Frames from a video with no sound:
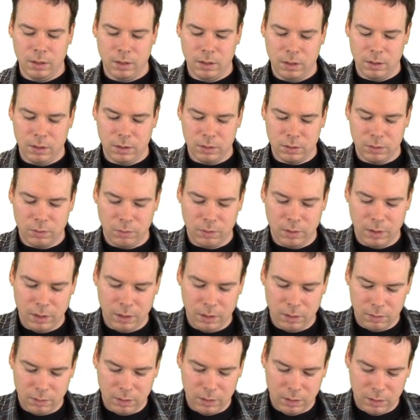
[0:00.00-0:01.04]
And so
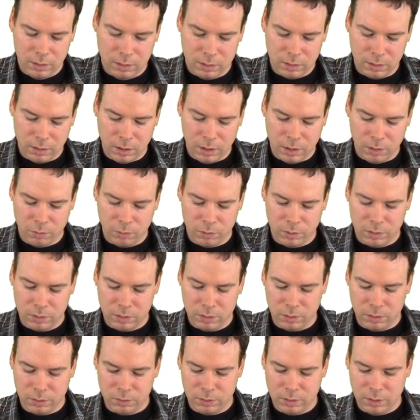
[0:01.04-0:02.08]
there is our
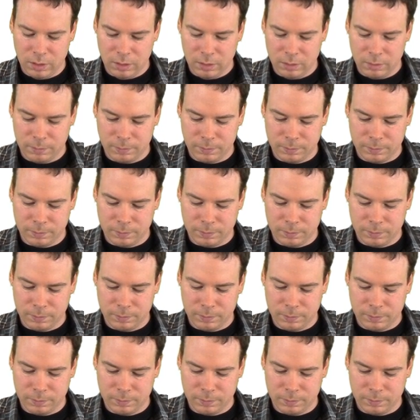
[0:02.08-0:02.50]
resulting